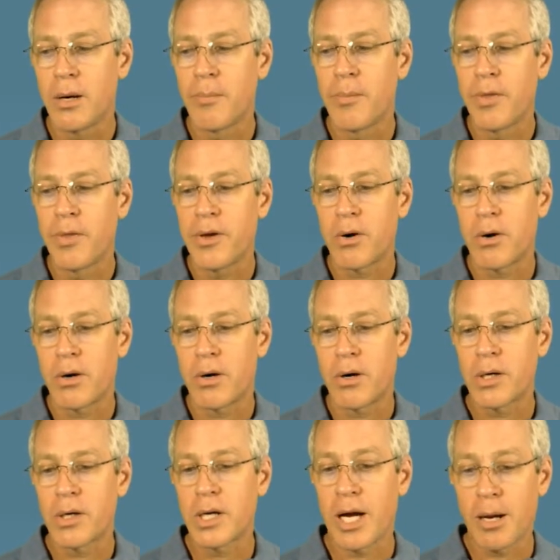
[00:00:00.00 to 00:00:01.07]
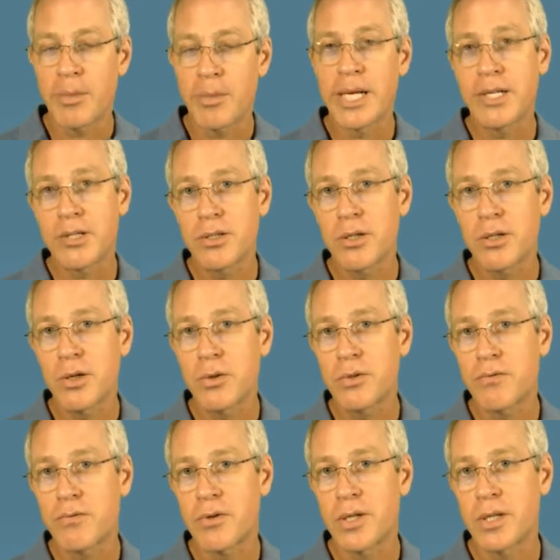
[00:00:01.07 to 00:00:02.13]
There are combination
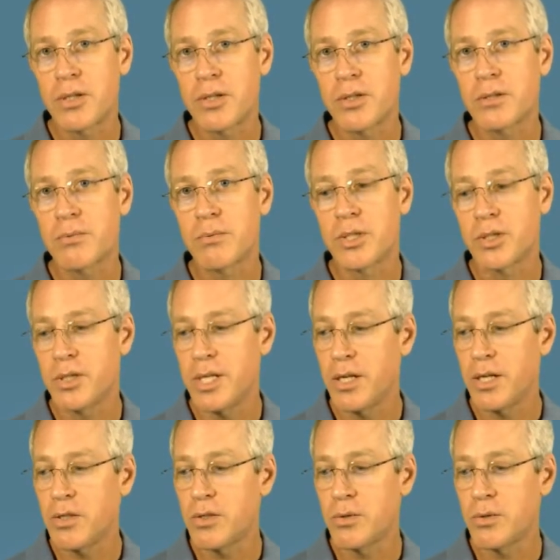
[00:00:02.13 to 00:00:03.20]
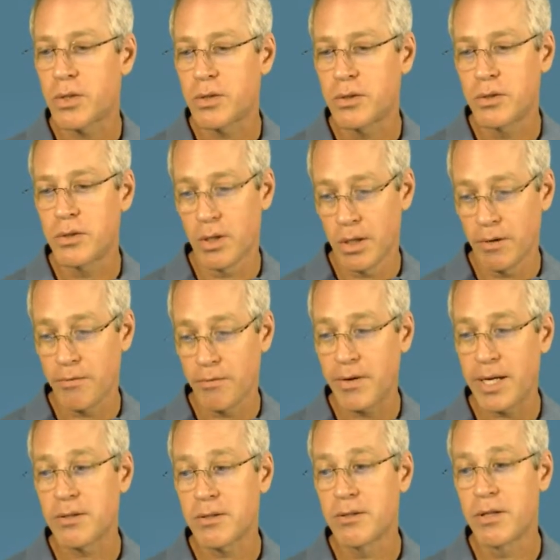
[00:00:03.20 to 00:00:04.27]
codes for conditions which tend to
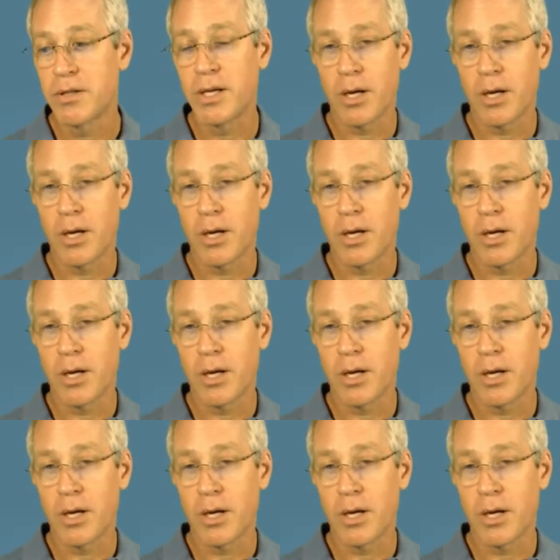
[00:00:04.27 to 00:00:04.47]
affect the